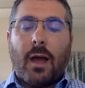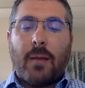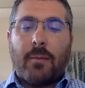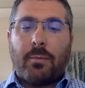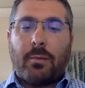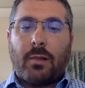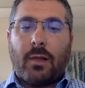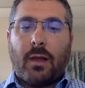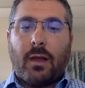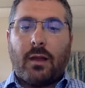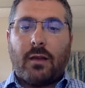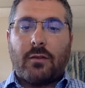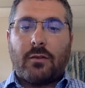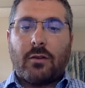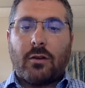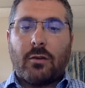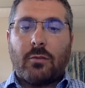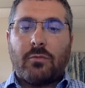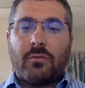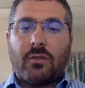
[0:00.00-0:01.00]
at play in
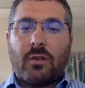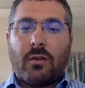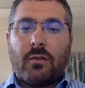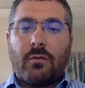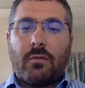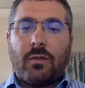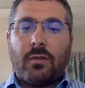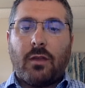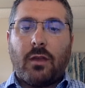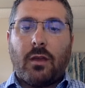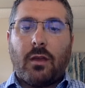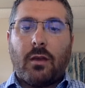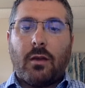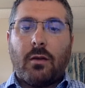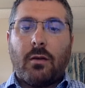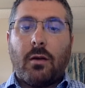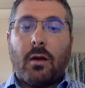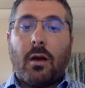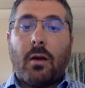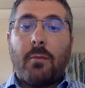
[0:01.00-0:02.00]
terms of the
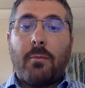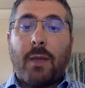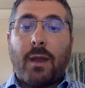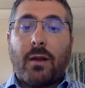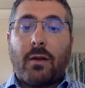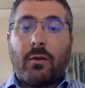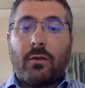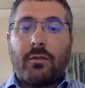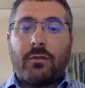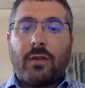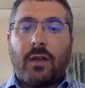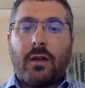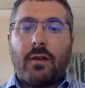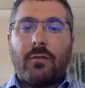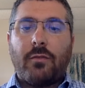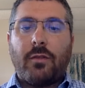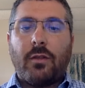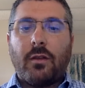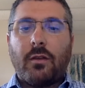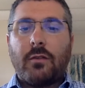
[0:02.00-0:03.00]
uh, medical side
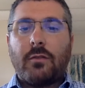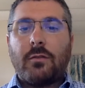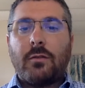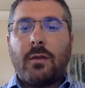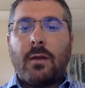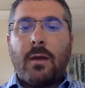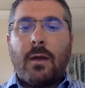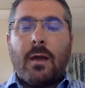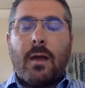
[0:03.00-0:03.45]
of things.